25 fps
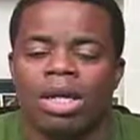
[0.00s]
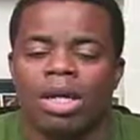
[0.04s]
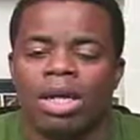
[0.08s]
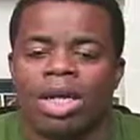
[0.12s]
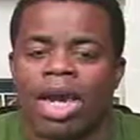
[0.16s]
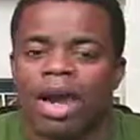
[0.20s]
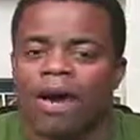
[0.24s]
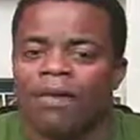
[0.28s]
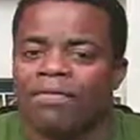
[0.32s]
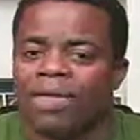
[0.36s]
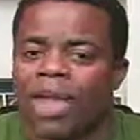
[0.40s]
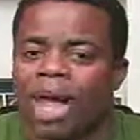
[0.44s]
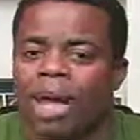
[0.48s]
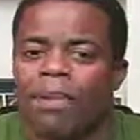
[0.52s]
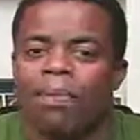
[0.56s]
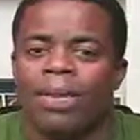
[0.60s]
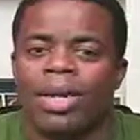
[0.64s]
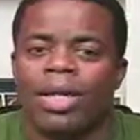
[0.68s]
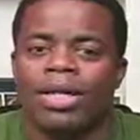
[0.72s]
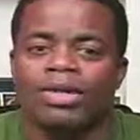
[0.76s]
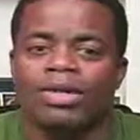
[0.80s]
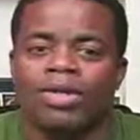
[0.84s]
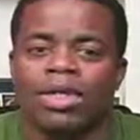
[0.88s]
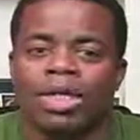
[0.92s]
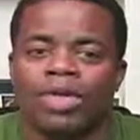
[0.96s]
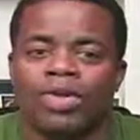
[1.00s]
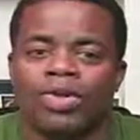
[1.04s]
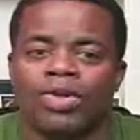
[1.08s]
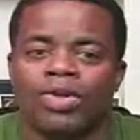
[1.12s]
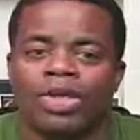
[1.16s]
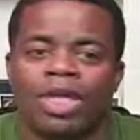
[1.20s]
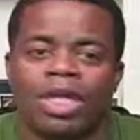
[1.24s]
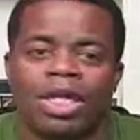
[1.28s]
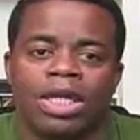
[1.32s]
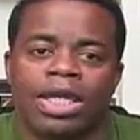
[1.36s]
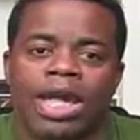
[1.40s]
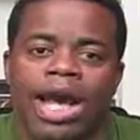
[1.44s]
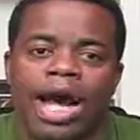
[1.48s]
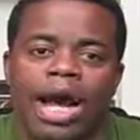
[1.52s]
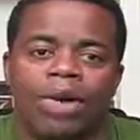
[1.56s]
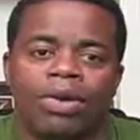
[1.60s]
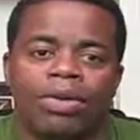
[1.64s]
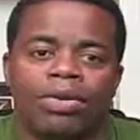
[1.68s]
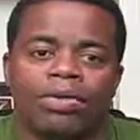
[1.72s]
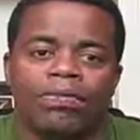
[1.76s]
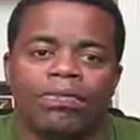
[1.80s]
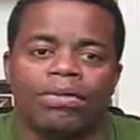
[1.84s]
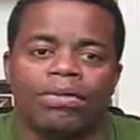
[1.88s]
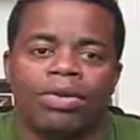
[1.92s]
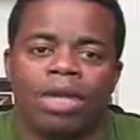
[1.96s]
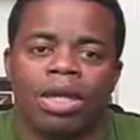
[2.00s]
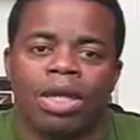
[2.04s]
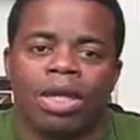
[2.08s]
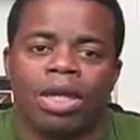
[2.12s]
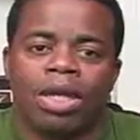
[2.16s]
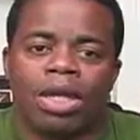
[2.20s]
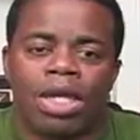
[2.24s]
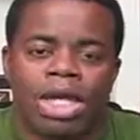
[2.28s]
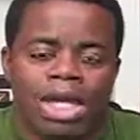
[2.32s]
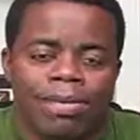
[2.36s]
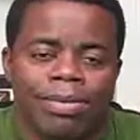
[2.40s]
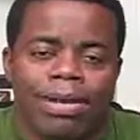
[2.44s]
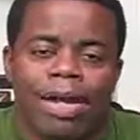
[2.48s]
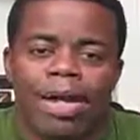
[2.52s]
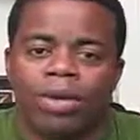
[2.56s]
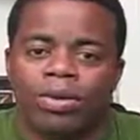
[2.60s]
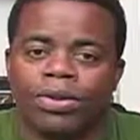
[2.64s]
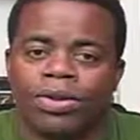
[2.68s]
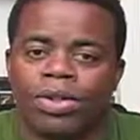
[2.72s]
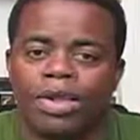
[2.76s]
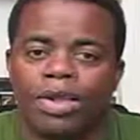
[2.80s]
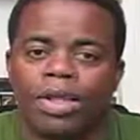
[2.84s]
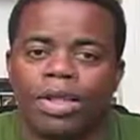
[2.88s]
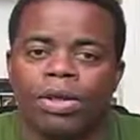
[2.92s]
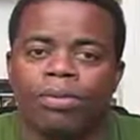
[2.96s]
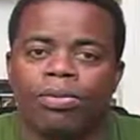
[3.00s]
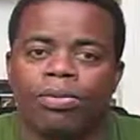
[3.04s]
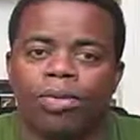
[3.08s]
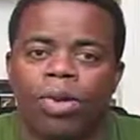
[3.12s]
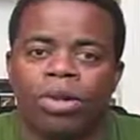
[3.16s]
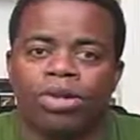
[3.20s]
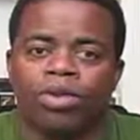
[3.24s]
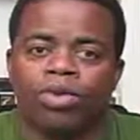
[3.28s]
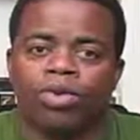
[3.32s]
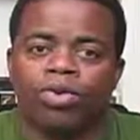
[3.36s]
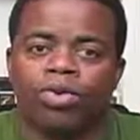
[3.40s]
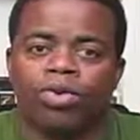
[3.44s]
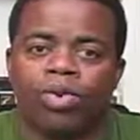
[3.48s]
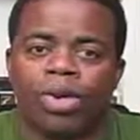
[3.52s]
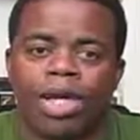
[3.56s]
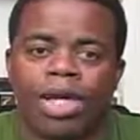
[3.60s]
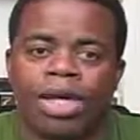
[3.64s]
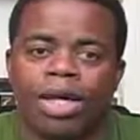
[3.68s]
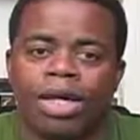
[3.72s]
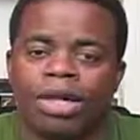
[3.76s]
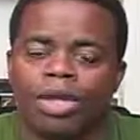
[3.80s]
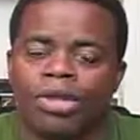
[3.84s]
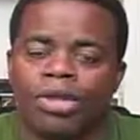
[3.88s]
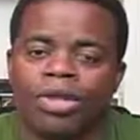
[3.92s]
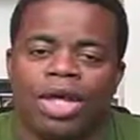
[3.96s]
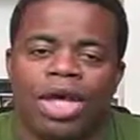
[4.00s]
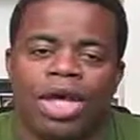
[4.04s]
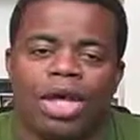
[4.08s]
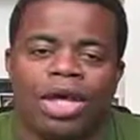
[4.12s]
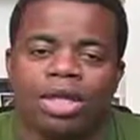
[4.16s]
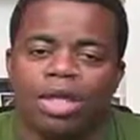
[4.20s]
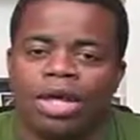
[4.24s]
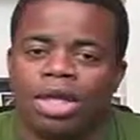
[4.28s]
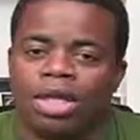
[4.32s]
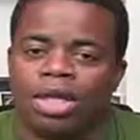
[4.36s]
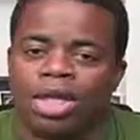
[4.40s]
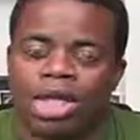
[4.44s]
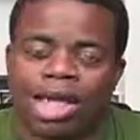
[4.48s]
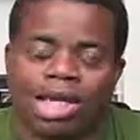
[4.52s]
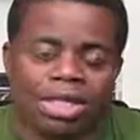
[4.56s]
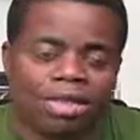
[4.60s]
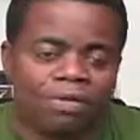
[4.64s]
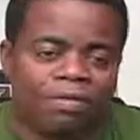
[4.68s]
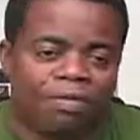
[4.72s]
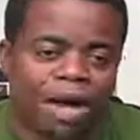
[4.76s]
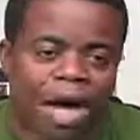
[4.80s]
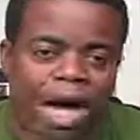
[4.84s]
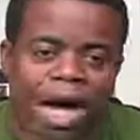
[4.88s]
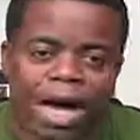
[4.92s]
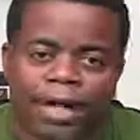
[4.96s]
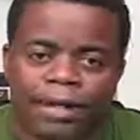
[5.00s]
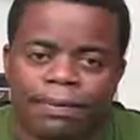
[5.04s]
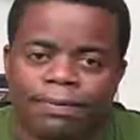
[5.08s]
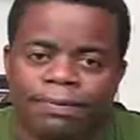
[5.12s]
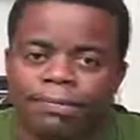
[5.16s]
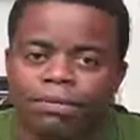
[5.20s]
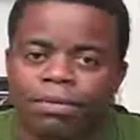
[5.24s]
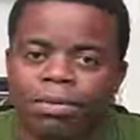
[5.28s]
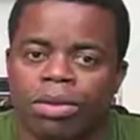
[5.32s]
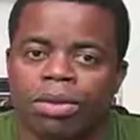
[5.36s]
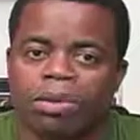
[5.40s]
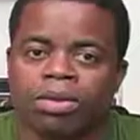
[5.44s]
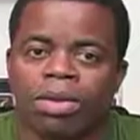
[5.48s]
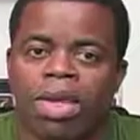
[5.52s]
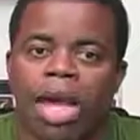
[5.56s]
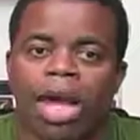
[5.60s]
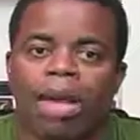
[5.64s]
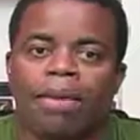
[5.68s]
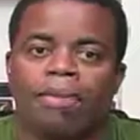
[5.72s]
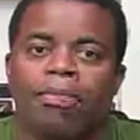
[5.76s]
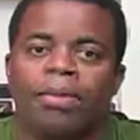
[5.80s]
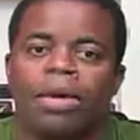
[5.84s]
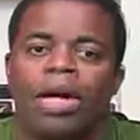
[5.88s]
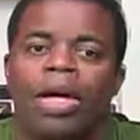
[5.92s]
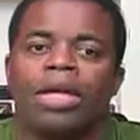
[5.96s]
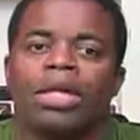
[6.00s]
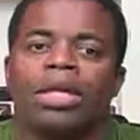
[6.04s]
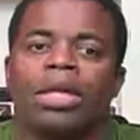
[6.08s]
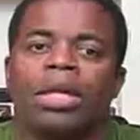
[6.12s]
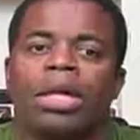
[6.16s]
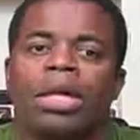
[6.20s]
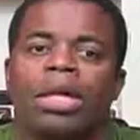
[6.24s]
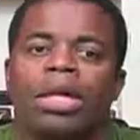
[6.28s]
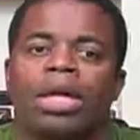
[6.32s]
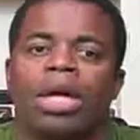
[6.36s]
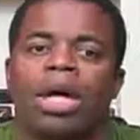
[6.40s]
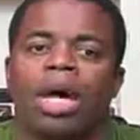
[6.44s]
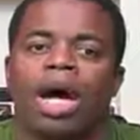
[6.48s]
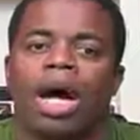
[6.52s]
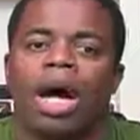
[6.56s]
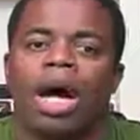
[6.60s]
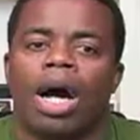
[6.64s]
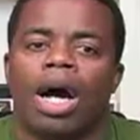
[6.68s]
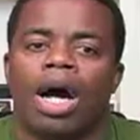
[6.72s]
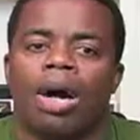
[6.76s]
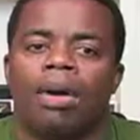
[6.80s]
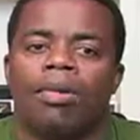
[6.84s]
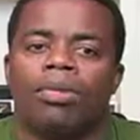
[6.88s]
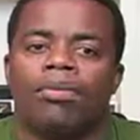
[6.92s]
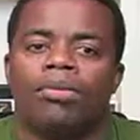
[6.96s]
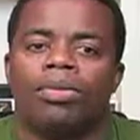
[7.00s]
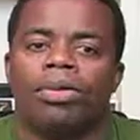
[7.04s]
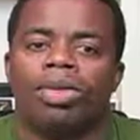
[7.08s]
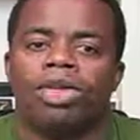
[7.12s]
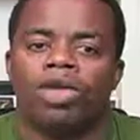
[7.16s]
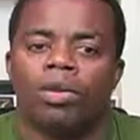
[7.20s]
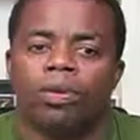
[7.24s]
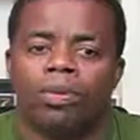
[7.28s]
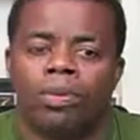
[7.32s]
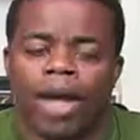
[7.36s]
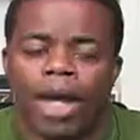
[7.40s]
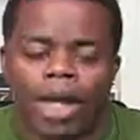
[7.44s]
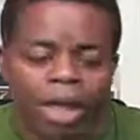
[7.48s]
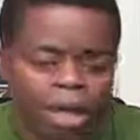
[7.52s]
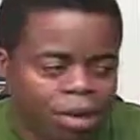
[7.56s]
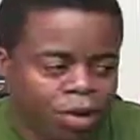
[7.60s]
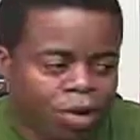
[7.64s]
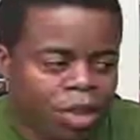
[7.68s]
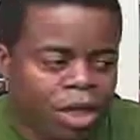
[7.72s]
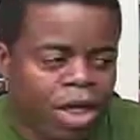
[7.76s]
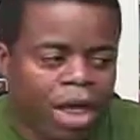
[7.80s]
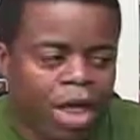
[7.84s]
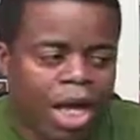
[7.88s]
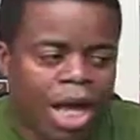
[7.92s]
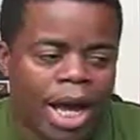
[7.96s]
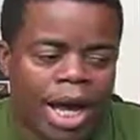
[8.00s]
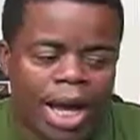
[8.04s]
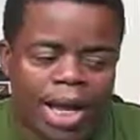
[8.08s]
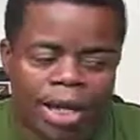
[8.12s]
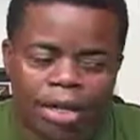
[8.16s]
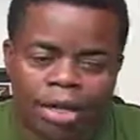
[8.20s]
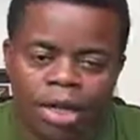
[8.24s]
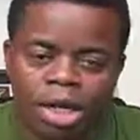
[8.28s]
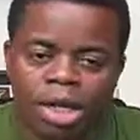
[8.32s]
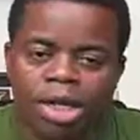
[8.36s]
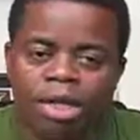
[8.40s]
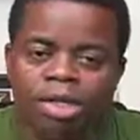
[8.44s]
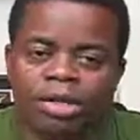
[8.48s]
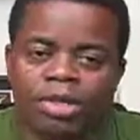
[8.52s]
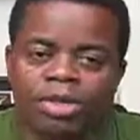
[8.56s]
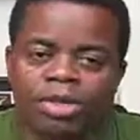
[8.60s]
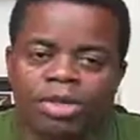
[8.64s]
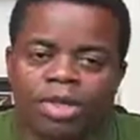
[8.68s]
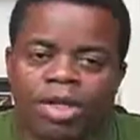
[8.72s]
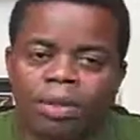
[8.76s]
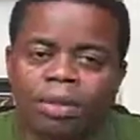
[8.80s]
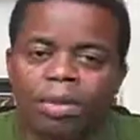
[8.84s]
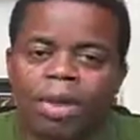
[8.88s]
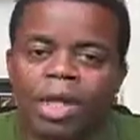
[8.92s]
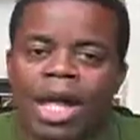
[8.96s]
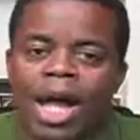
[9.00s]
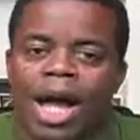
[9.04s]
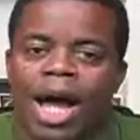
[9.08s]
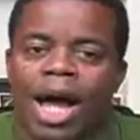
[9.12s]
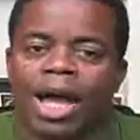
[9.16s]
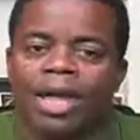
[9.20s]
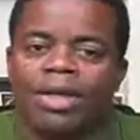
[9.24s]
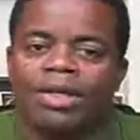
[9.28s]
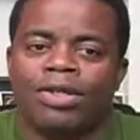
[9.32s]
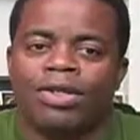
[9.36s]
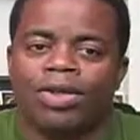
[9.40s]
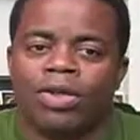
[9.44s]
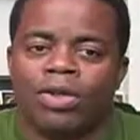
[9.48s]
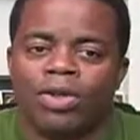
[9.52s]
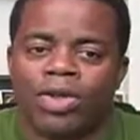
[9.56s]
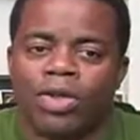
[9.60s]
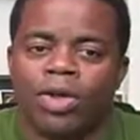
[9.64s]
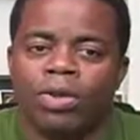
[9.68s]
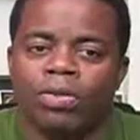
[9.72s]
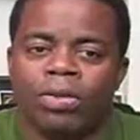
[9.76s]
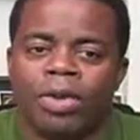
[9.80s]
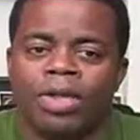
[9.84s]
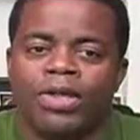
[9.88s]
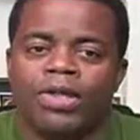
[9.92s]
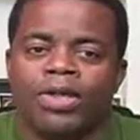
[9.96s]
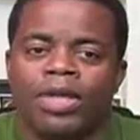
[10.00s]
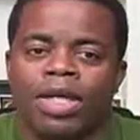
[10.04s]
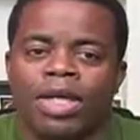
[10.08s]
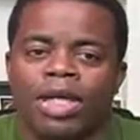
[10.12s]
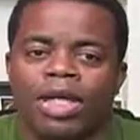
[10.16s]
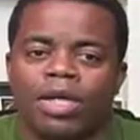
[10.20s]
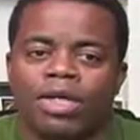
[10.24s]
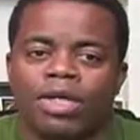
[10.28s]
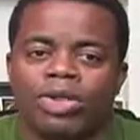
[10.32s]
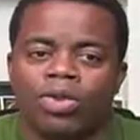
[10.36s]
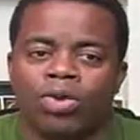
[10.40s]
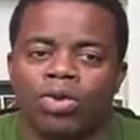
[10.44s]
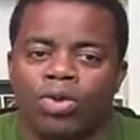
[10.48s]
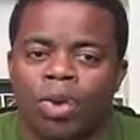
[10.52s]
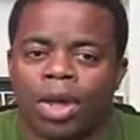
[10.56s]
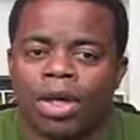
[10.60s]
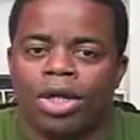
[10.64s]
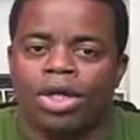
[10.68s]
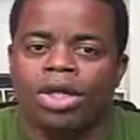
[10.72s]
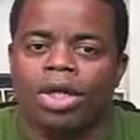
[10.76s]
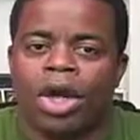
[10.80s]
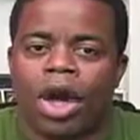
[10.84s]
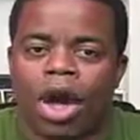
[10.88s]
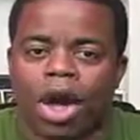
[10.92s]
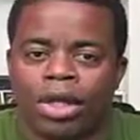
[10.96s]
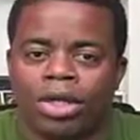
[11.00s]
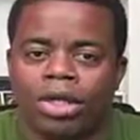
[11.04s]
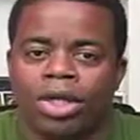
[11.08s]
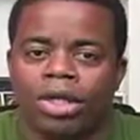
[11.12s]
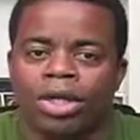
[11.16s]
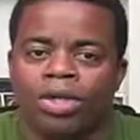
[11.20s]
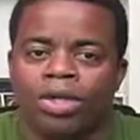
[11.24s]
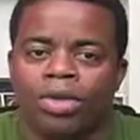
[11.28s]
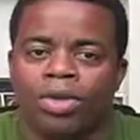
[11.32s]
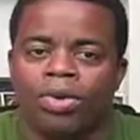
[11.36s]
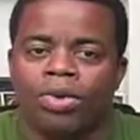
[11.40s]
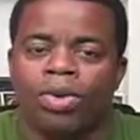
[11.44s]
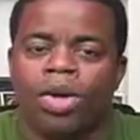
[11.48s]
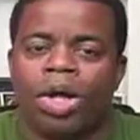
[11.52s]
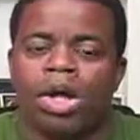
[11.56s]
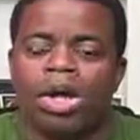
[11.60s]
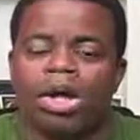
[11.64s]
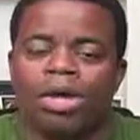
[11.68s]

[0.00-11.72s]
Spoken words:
Now, if that means that you send out an email to them once a week, then that's fine, okay? But depending on the client, some clients are too busy to want to talk to you.